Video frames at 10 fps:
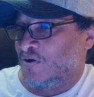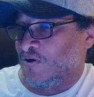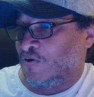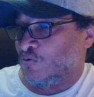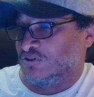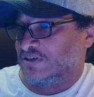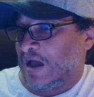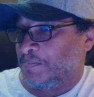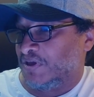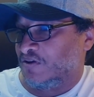or goes
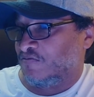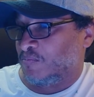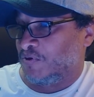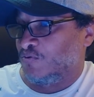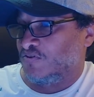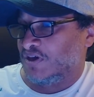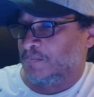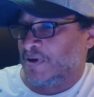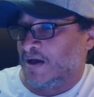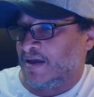shopping for
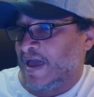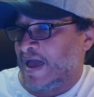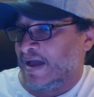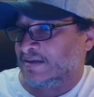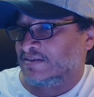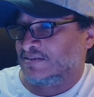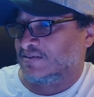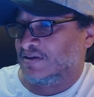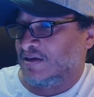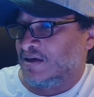music by acts